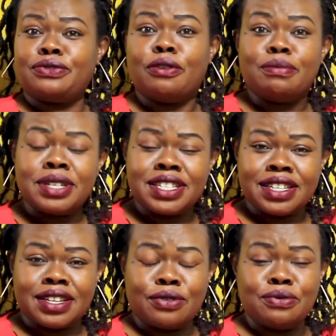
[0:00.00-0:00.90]
formed
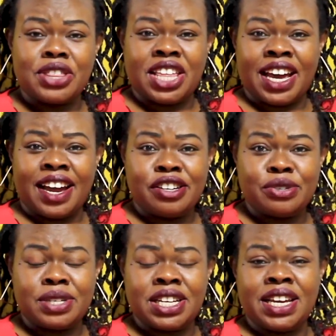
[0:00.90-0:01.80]
who they are
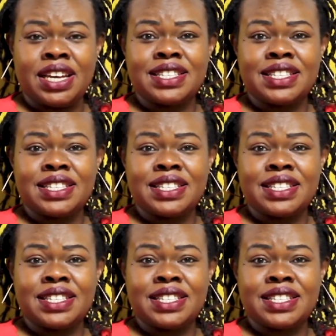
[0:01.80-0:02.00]
today,